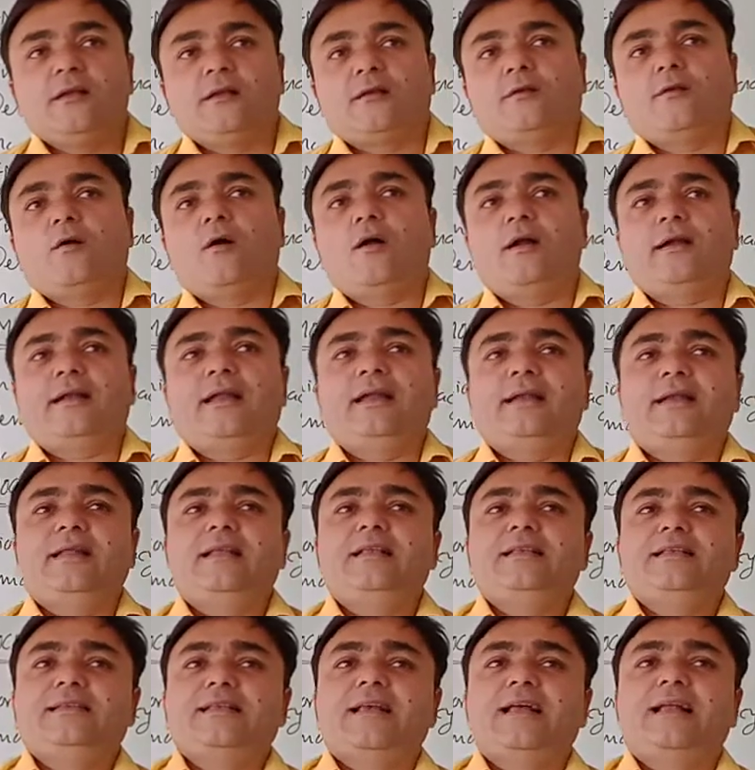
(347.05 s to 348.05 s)
Not it
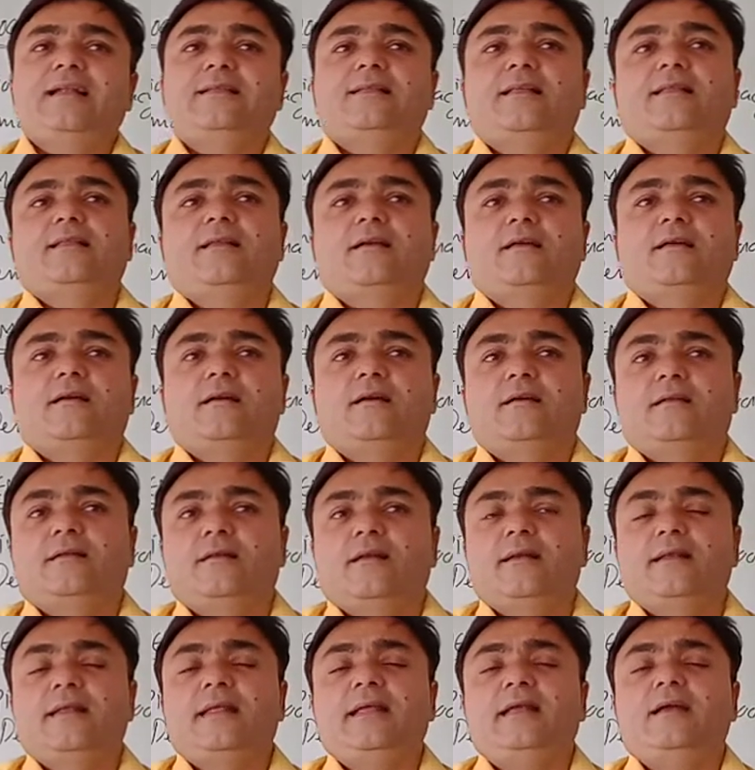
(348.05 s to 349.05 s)
is that the
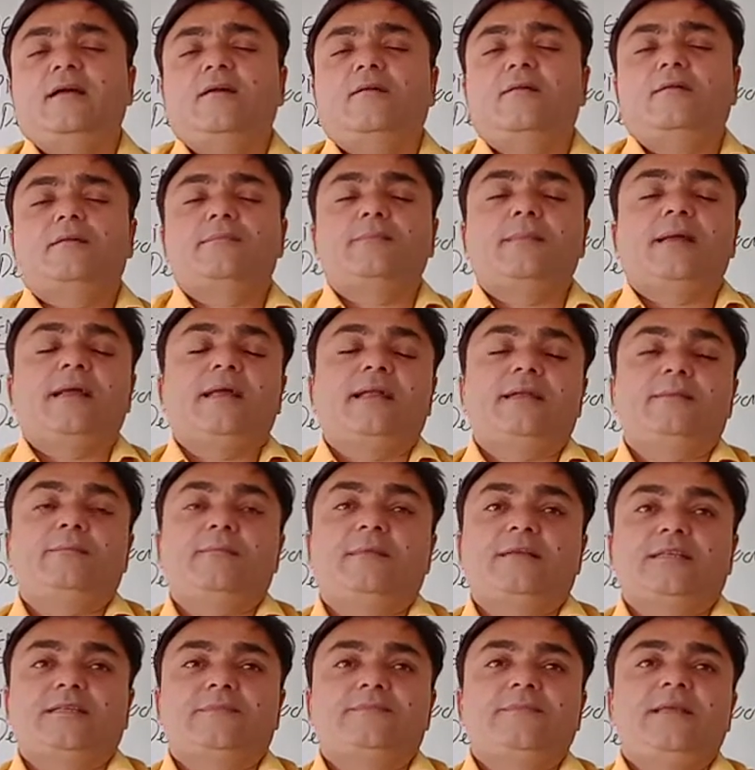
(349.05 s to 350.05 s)
running government
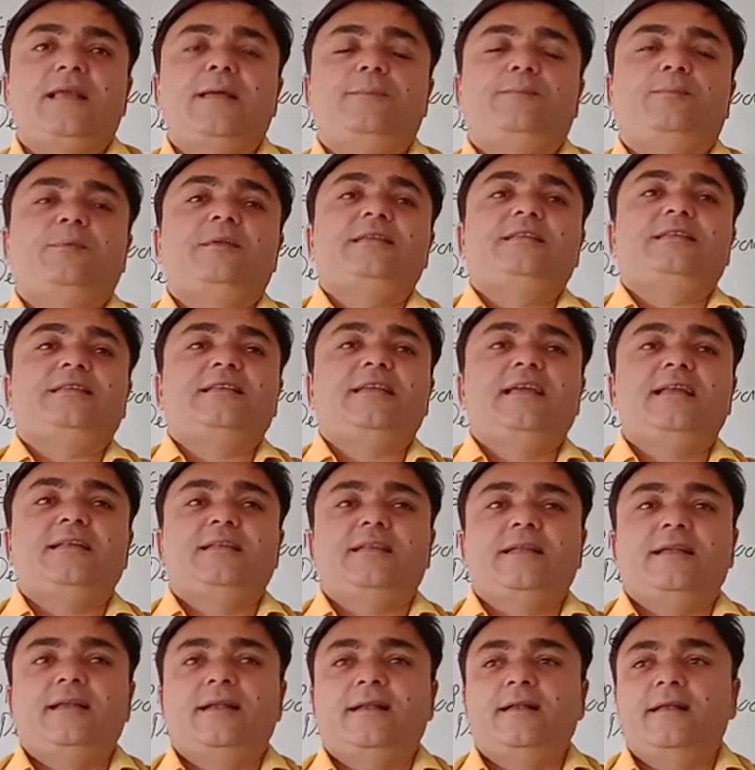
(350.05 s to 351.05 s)
must be
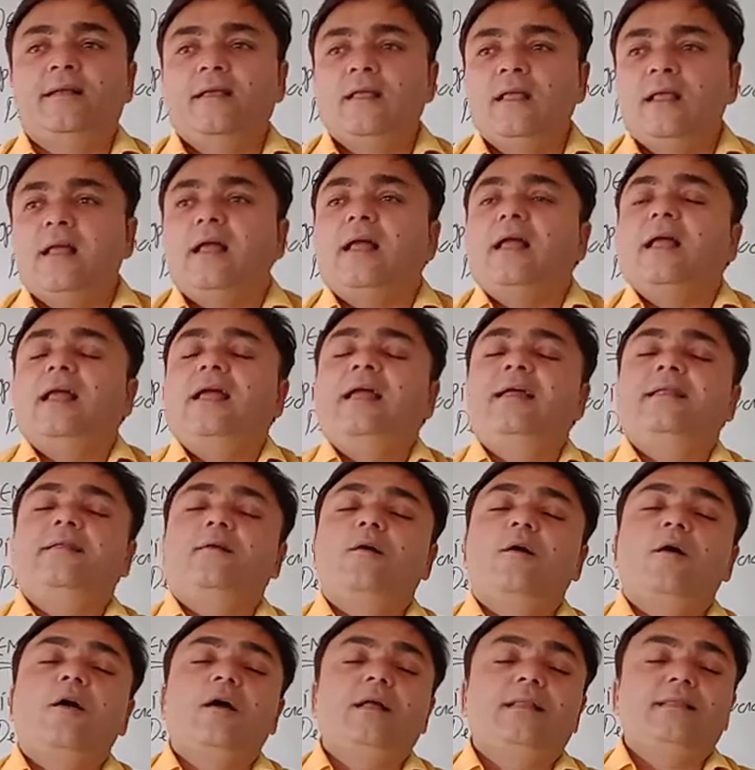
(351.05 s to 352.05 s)
appreciated and
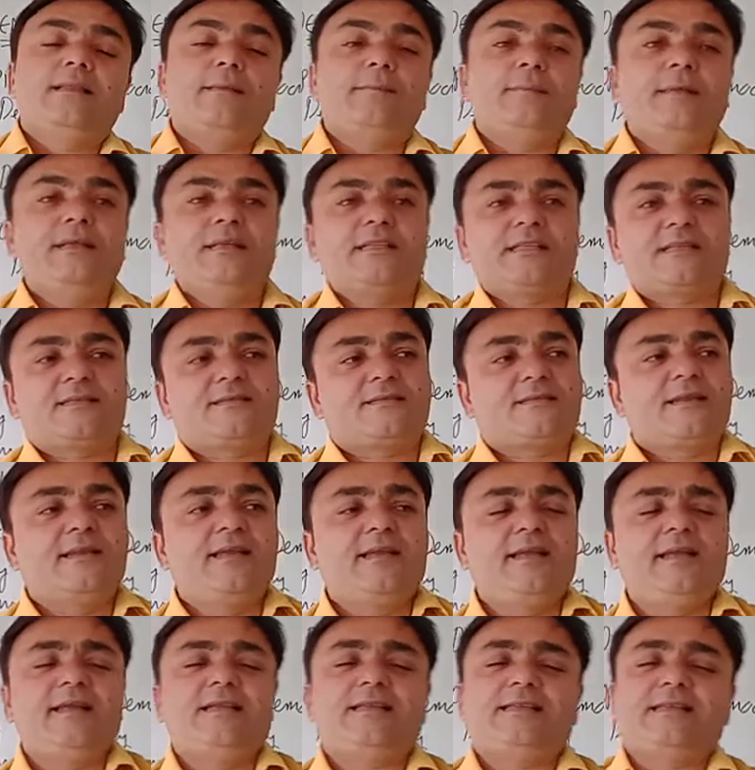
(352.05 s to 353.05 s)
all the
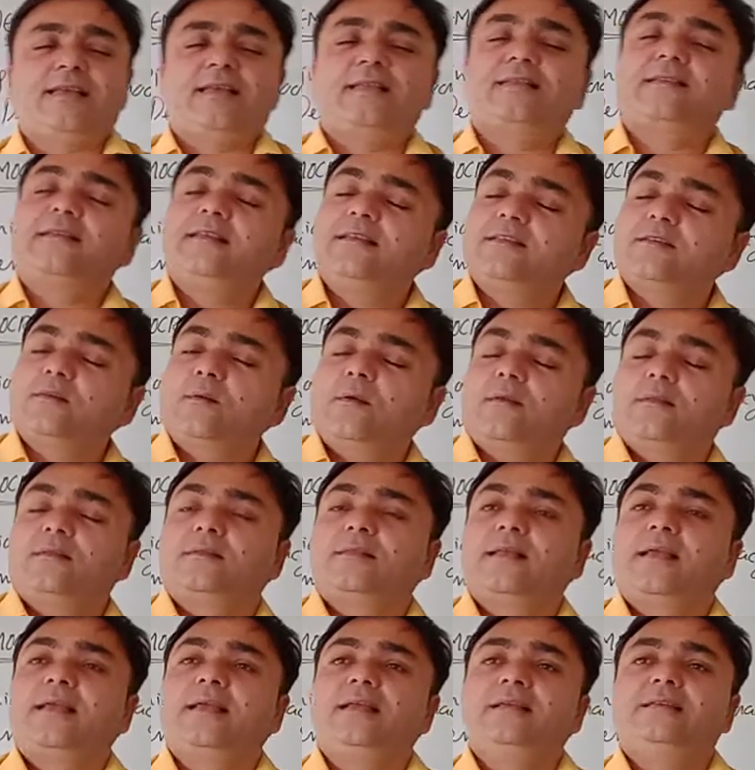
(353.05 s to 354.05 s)
misdeeds and these
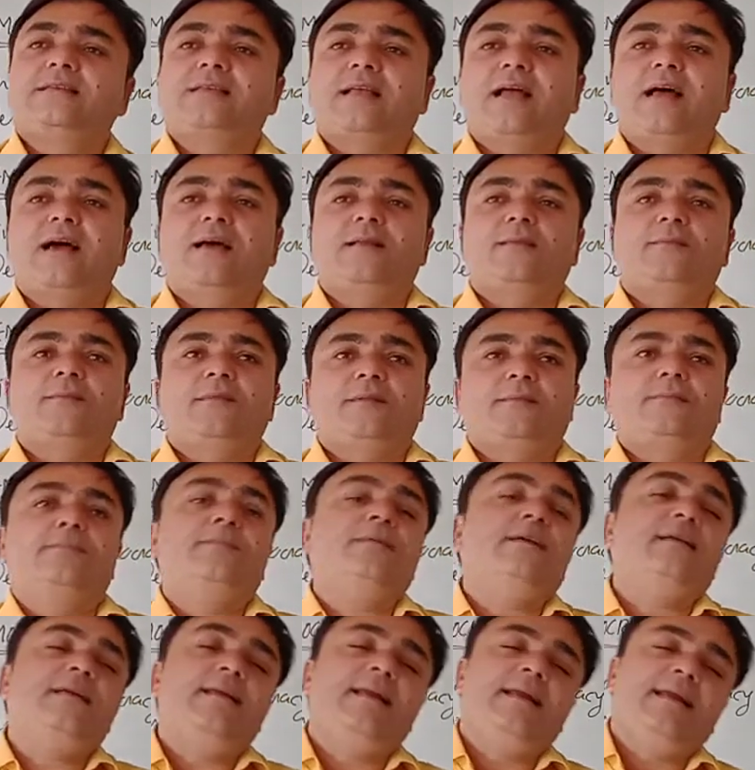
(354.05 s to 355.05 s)
all things are
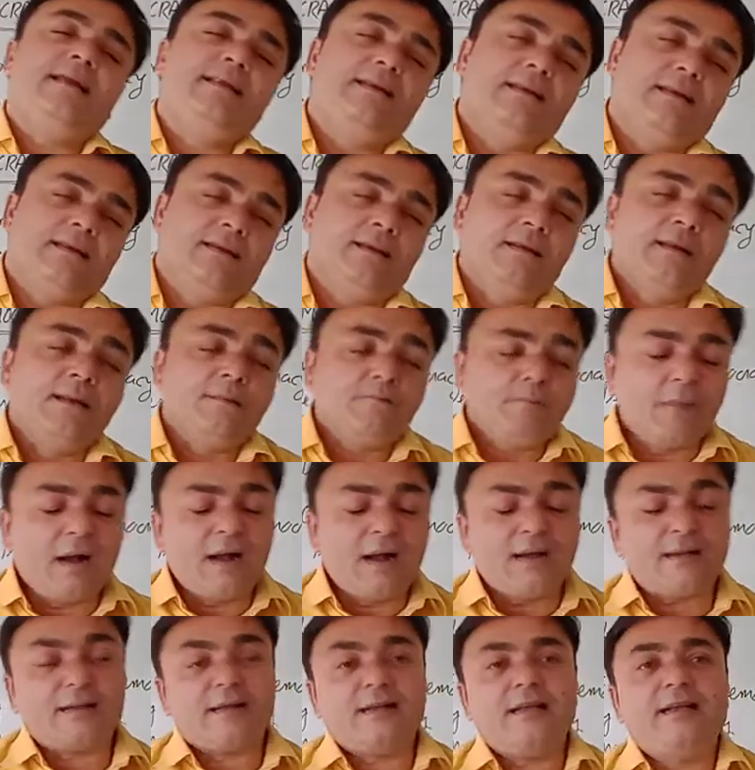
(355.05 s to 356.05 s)
be hidden.
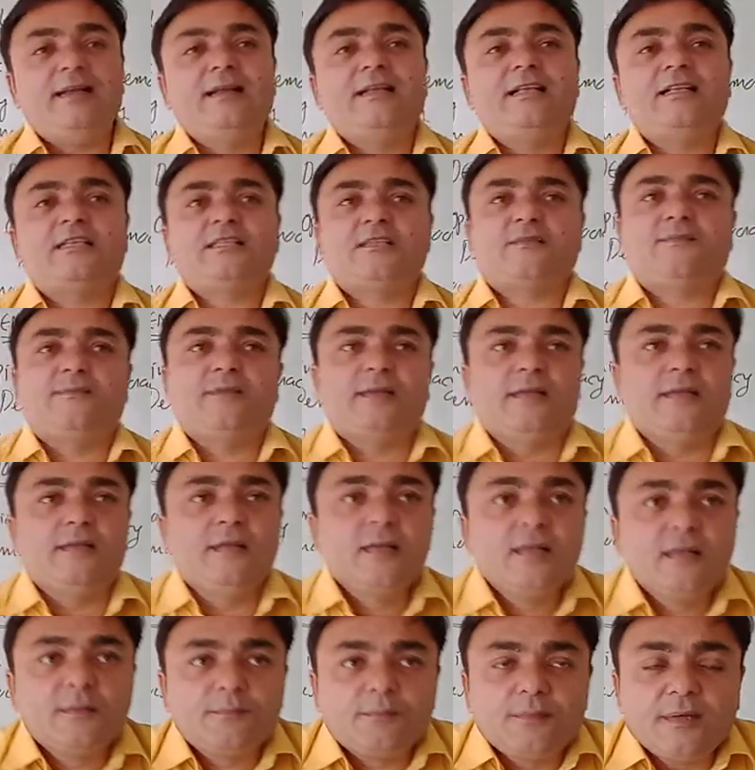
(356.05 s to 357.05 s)
But it is free
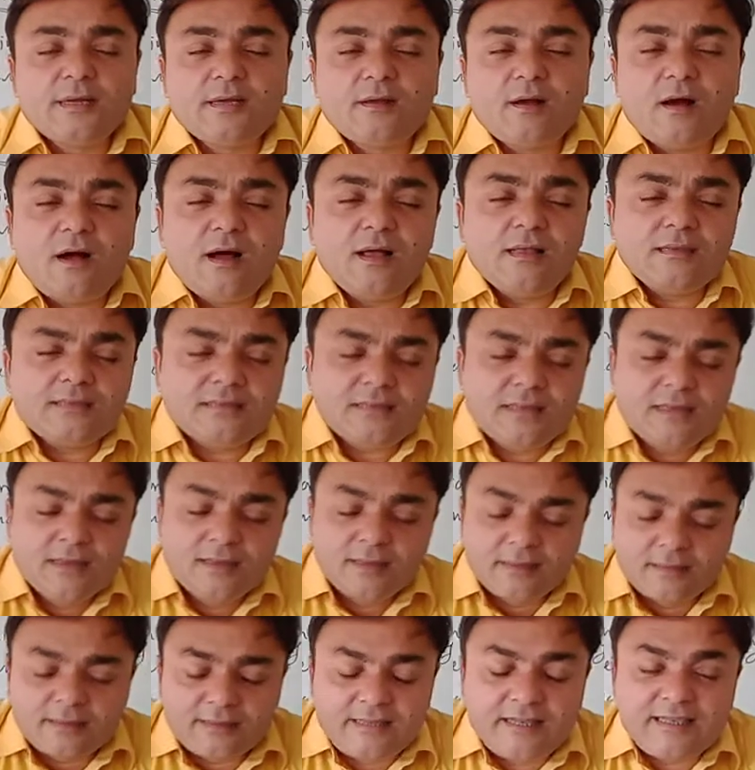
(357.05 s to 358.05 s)
because
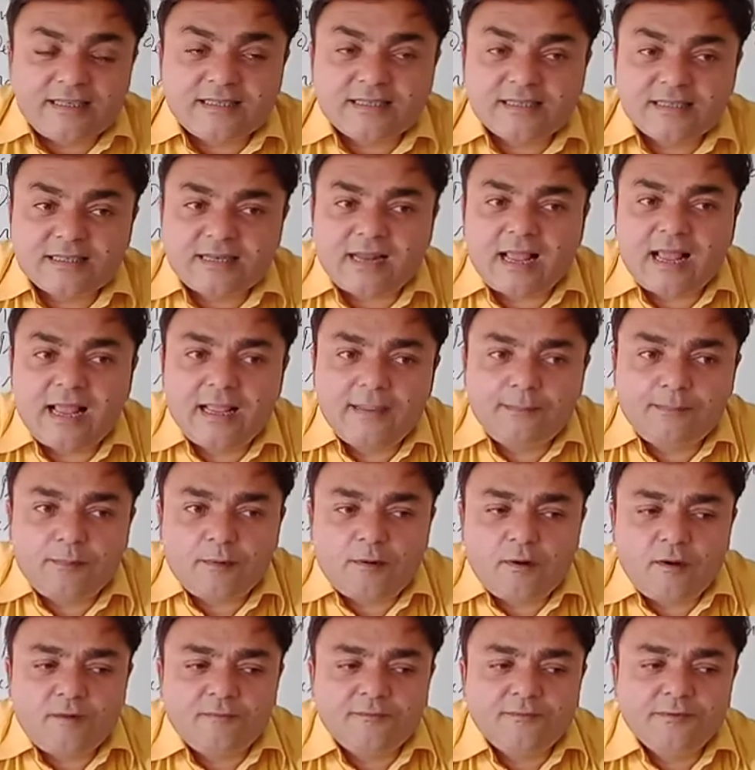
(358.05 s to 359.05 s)
this
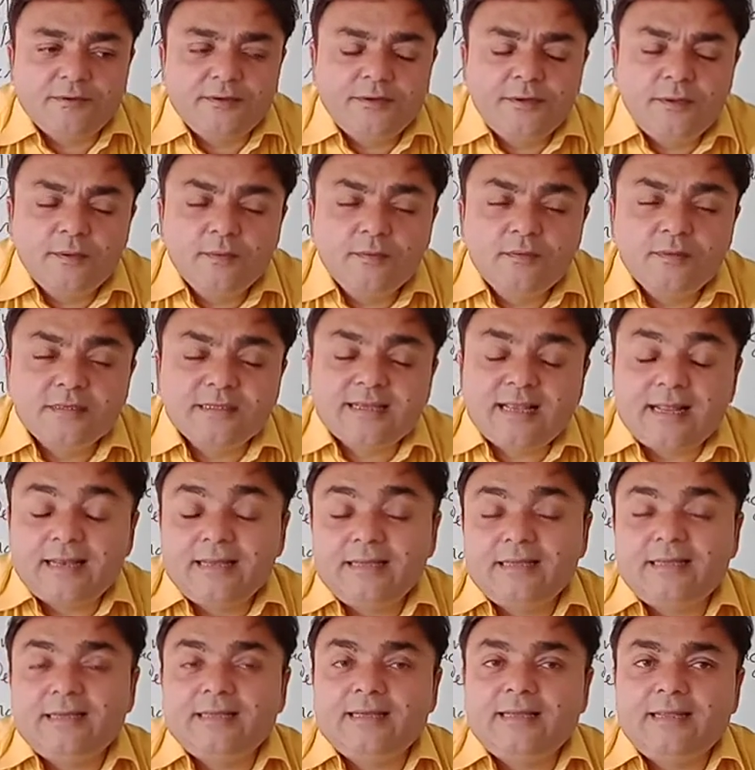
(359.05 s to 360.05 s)
type of news
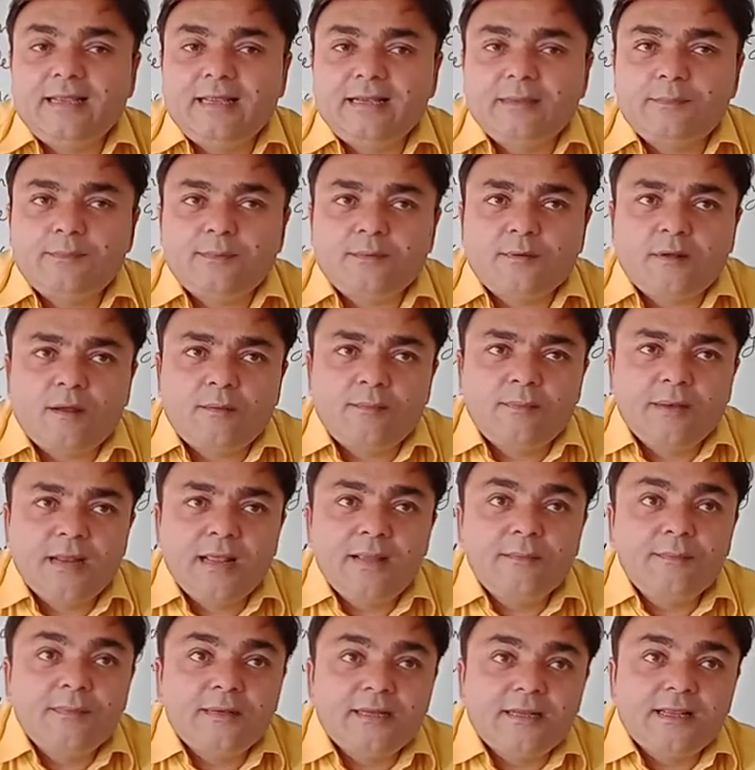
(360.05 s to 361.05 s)
can create
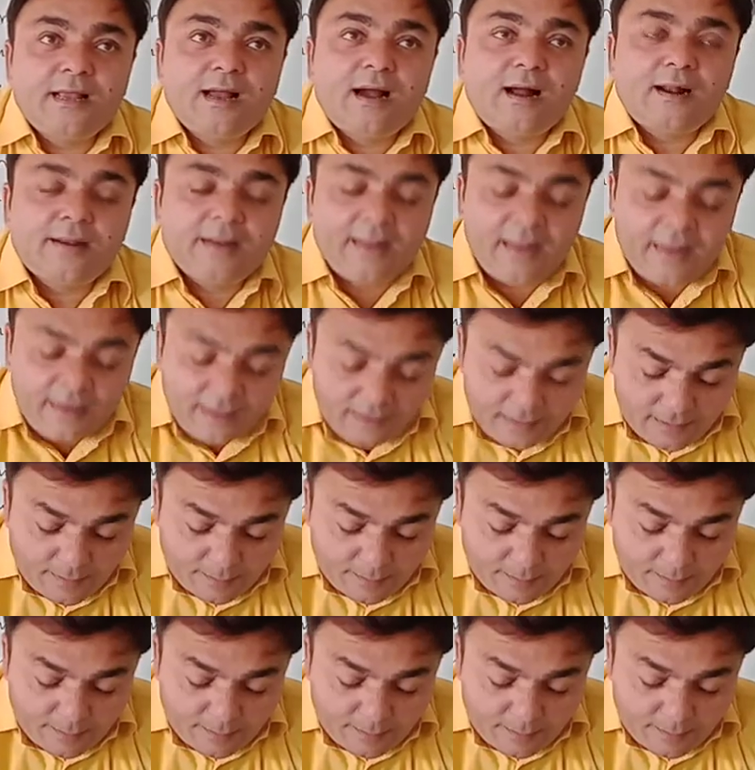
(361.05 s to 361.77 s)
problem regarding the